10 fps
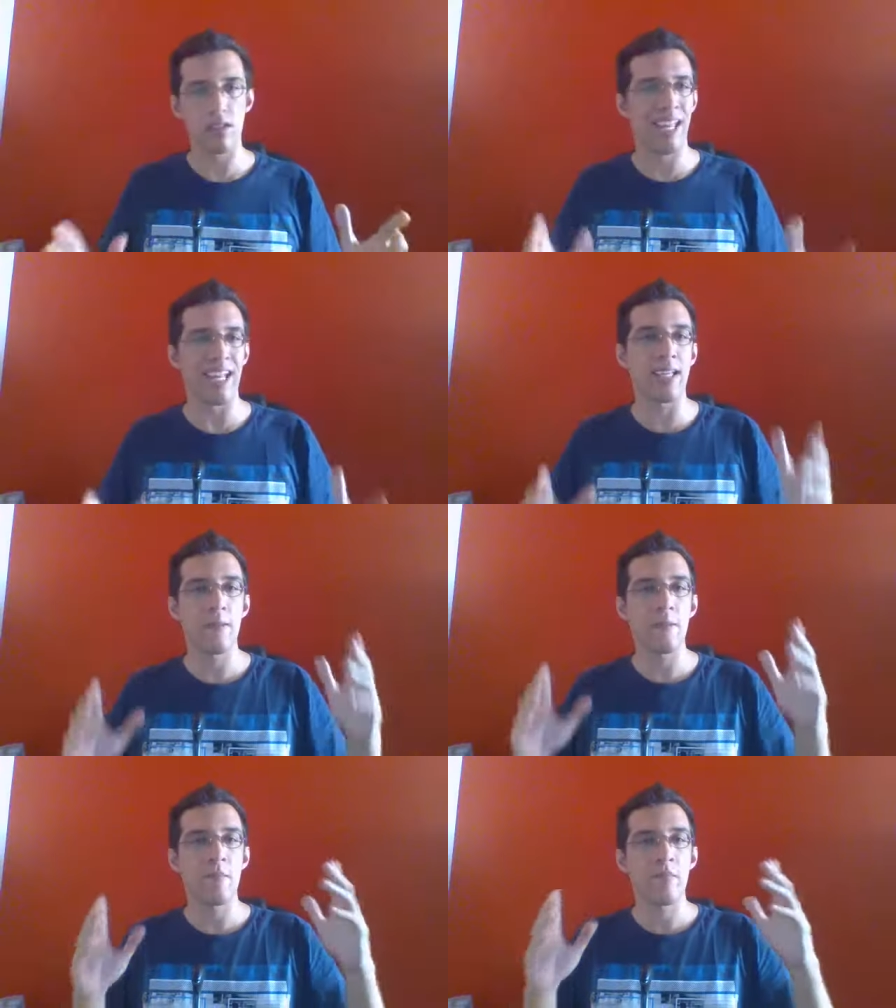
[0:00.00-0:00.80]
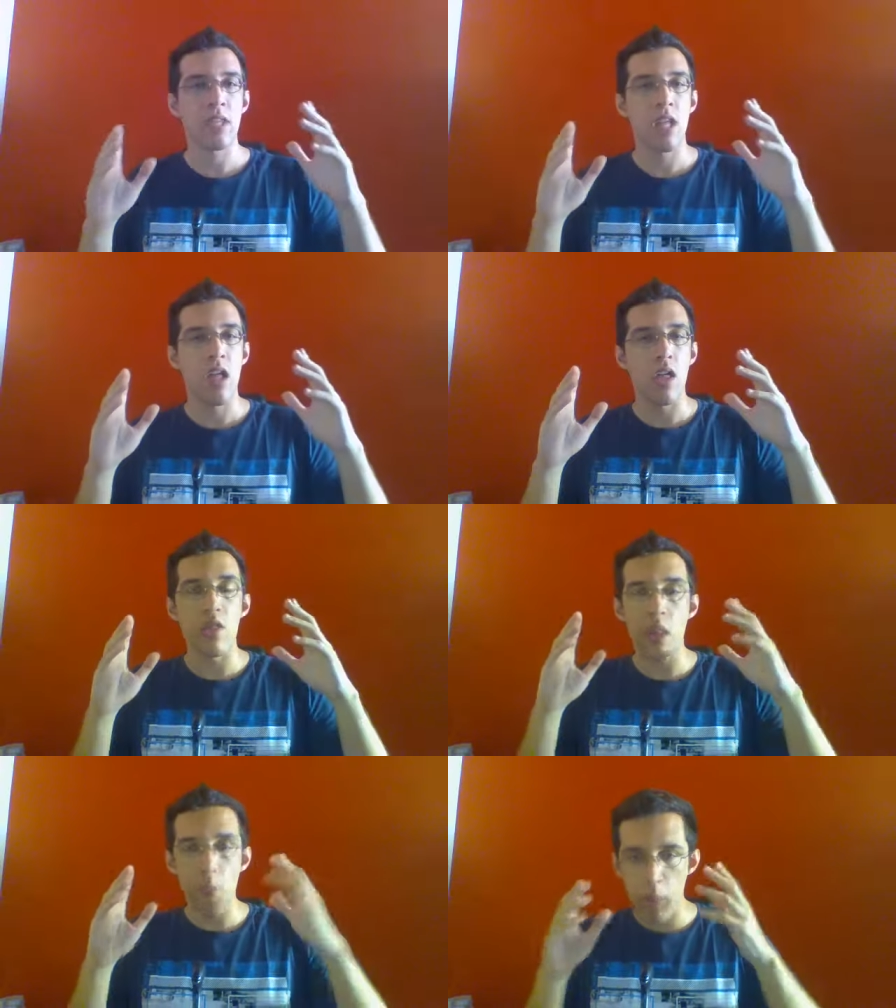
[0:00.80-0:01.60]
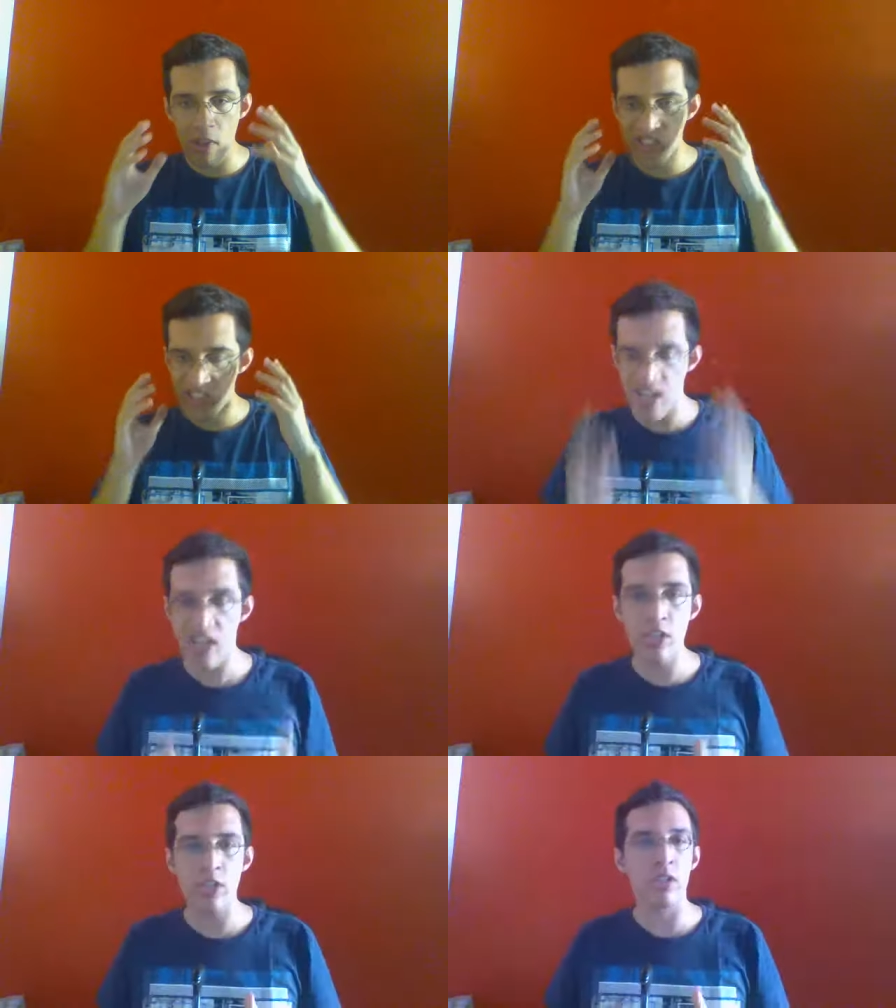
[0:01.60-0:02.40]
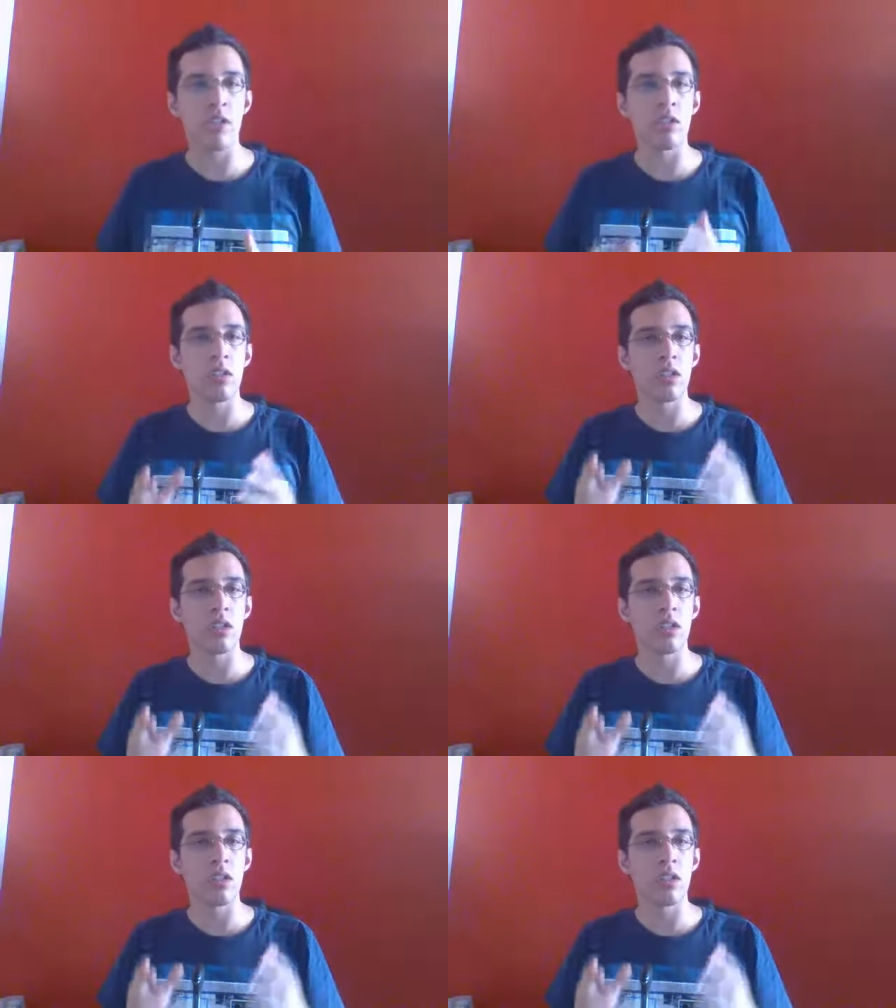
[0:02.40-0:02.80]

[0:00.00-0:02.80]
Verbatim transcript: Like, the potential